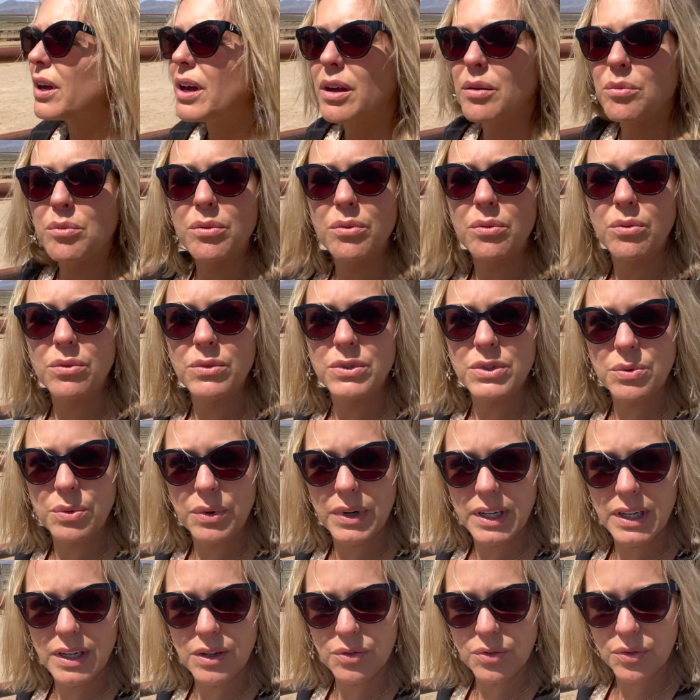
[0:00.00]
I was
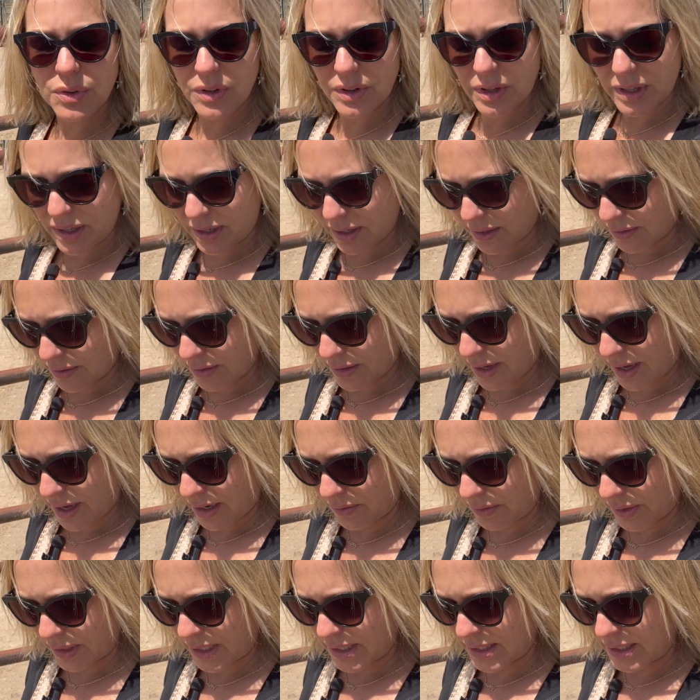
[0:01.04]
reading for the
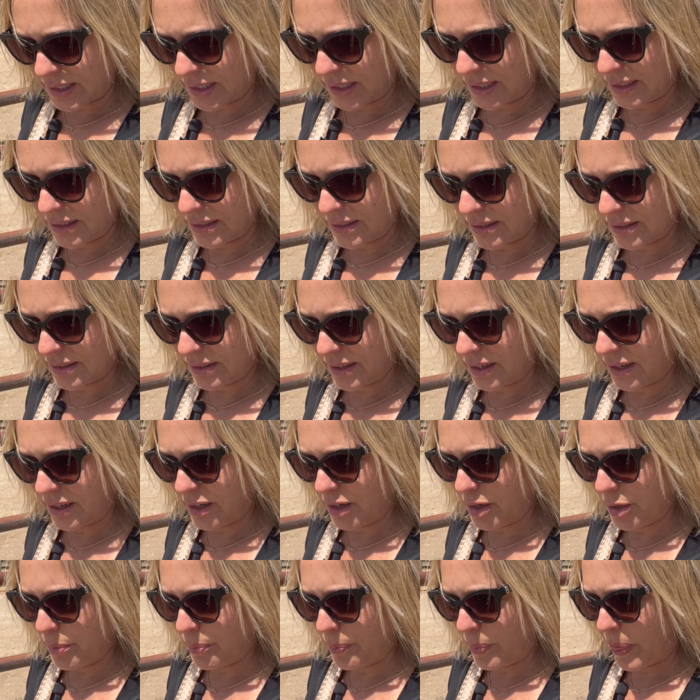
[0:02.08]
advocacies
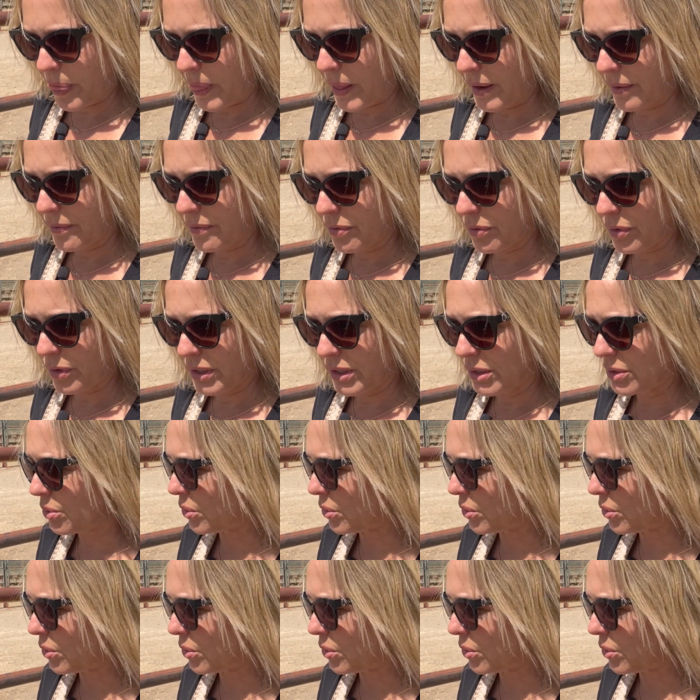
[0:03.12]
for these